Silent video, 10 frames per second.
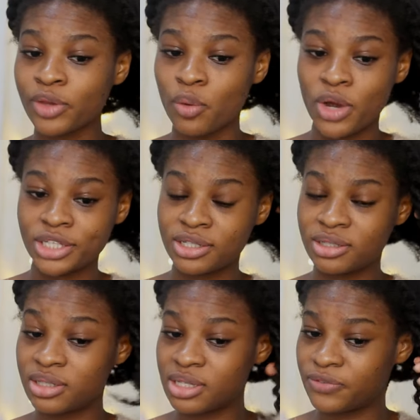
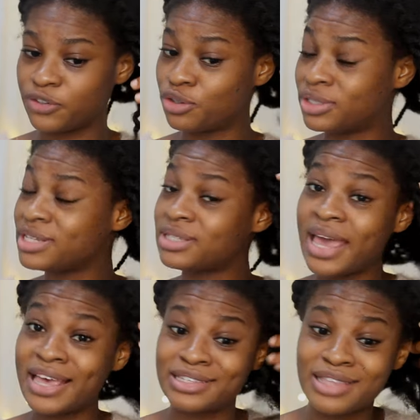watching this video this
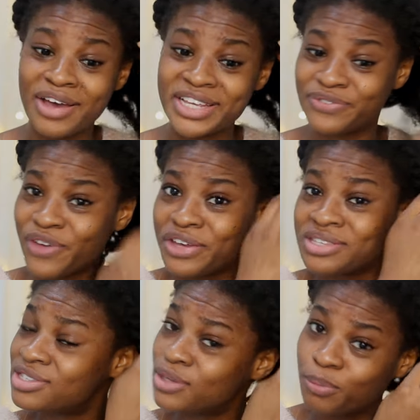hairstyle is very
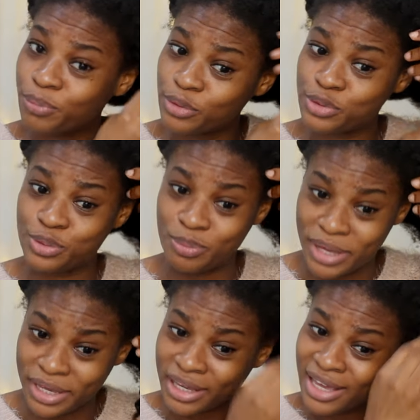simple to
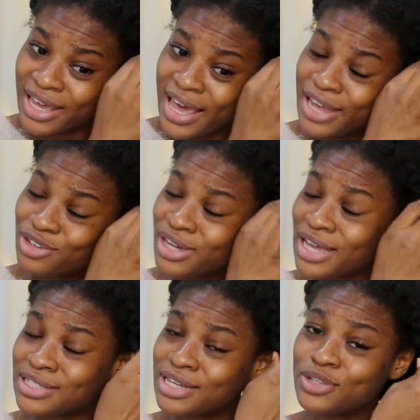make and you
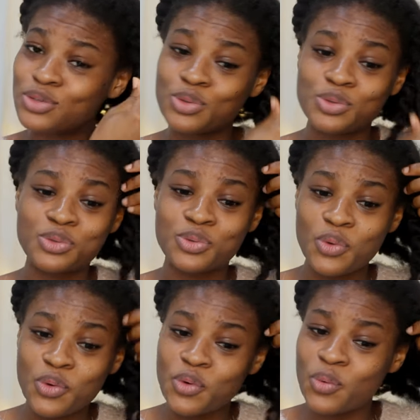can send it to
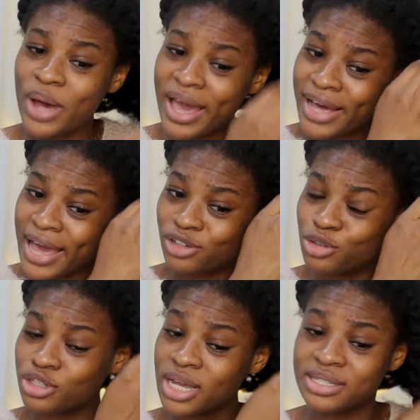school work i
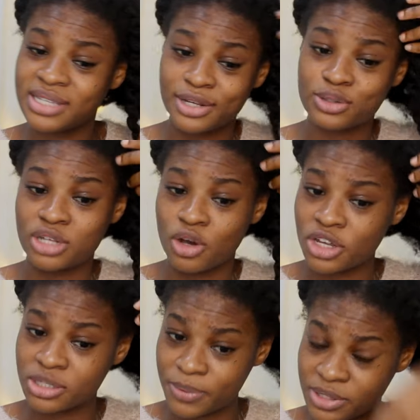usually send it to the
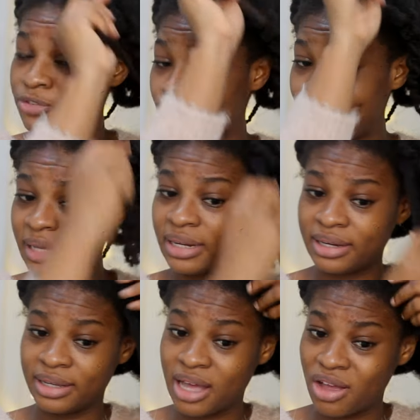hospital my
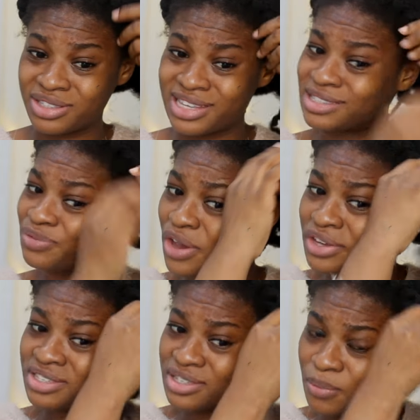clinicals it's
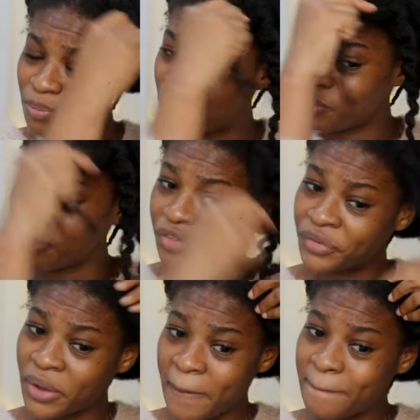very
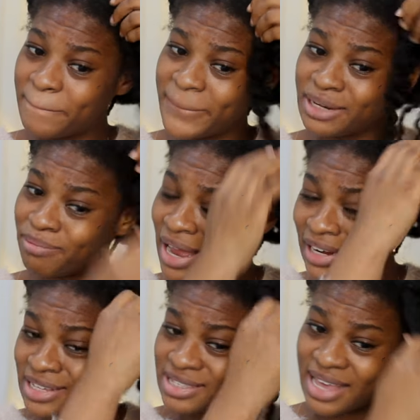simple
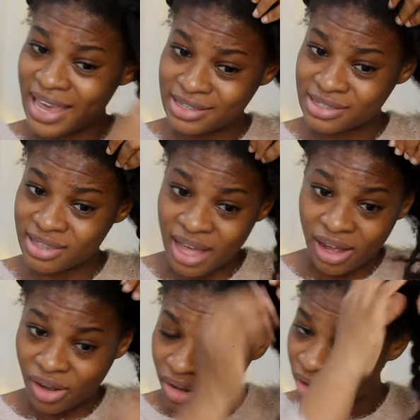minimalist
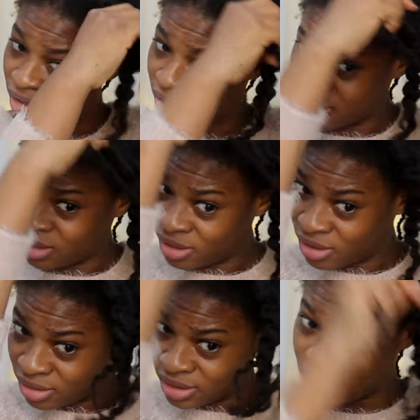hairstyle
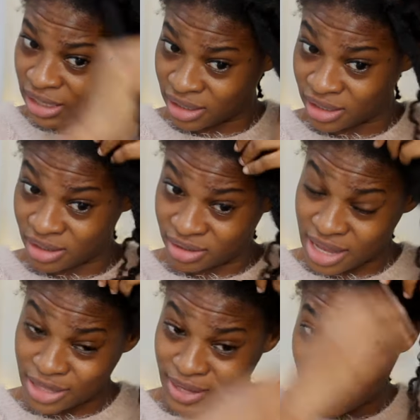okay
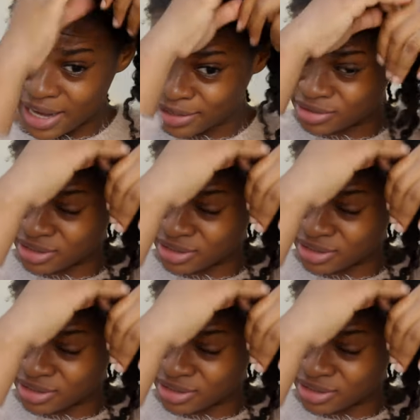that's what i like